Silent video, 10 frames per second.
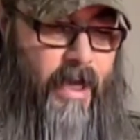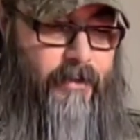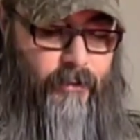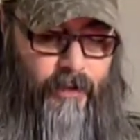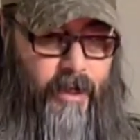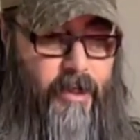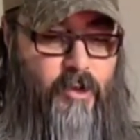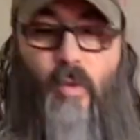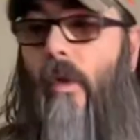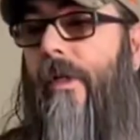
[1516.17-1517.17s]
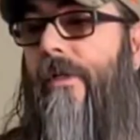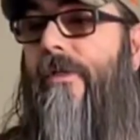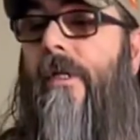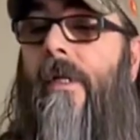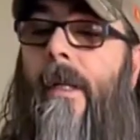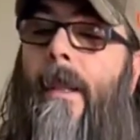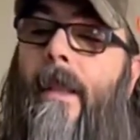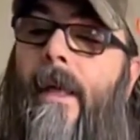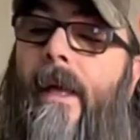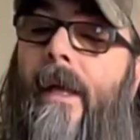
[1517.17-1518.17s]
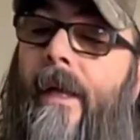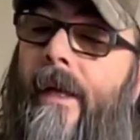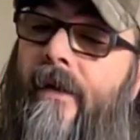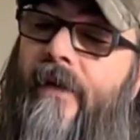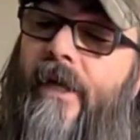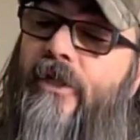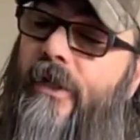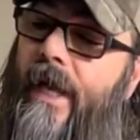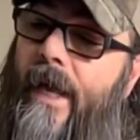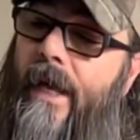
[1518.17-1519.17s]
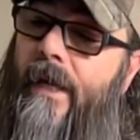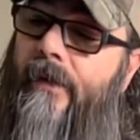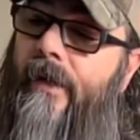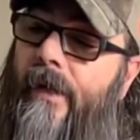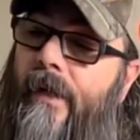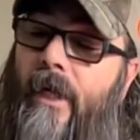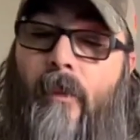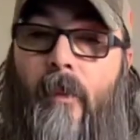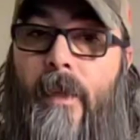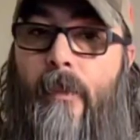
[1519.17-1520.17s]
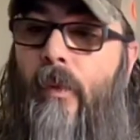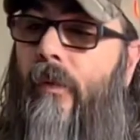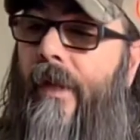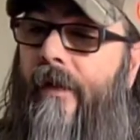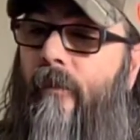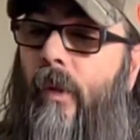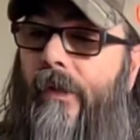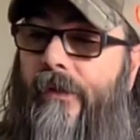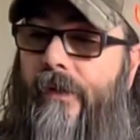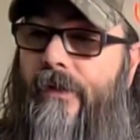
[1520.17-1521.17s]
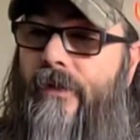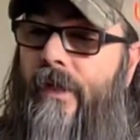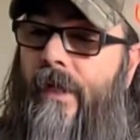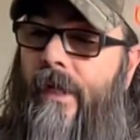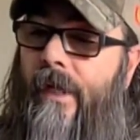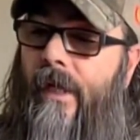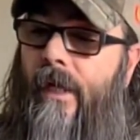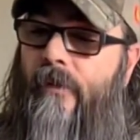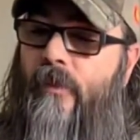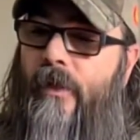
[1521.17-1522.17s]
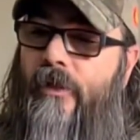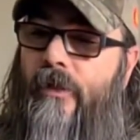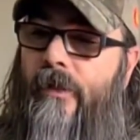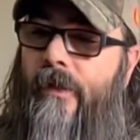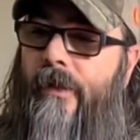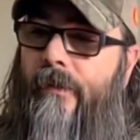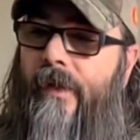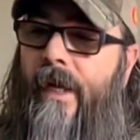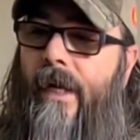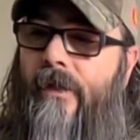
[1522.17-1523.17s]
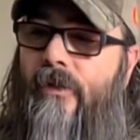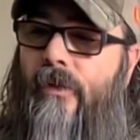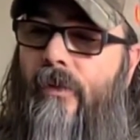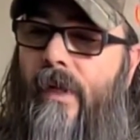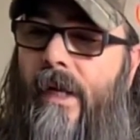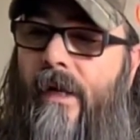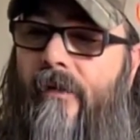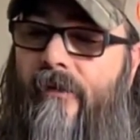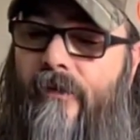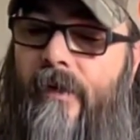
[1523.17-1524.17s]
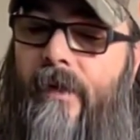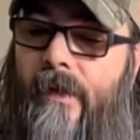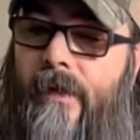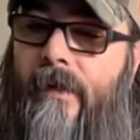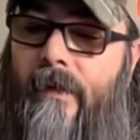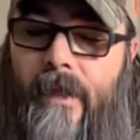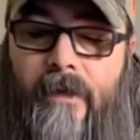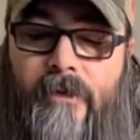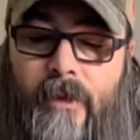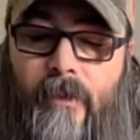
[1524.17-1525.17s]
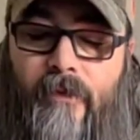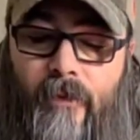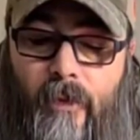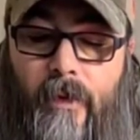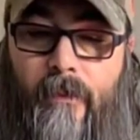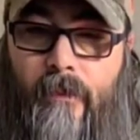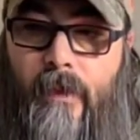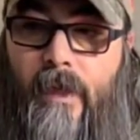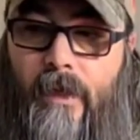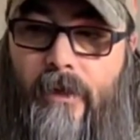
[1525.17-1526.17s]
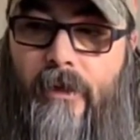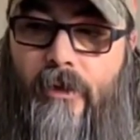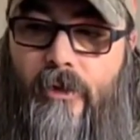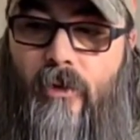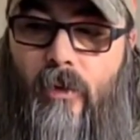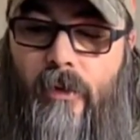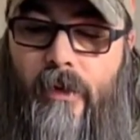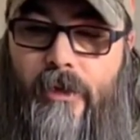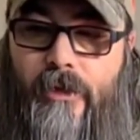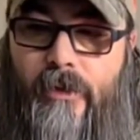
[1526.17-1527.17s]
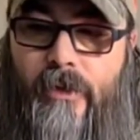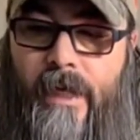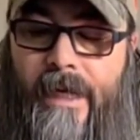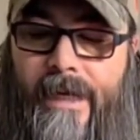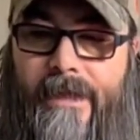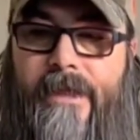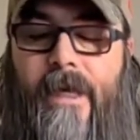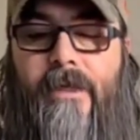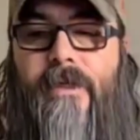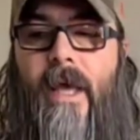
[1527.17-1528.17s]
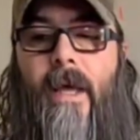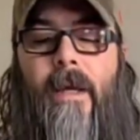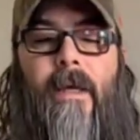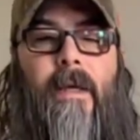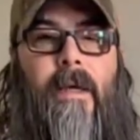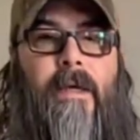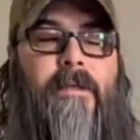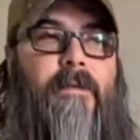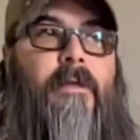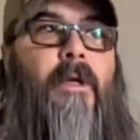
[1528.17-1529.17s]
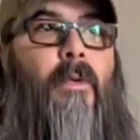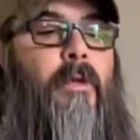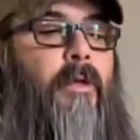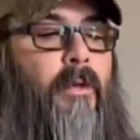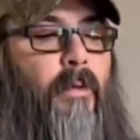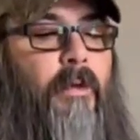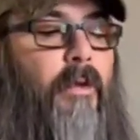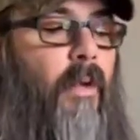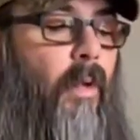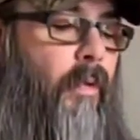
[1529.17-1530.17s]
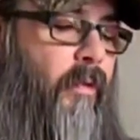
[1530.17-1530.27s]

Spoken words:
at the range, what is it? And I've actually had a couple people that have bought this, especially the guys who have, like I've said before, your shoulder issues. It takes that, you know, when you're holding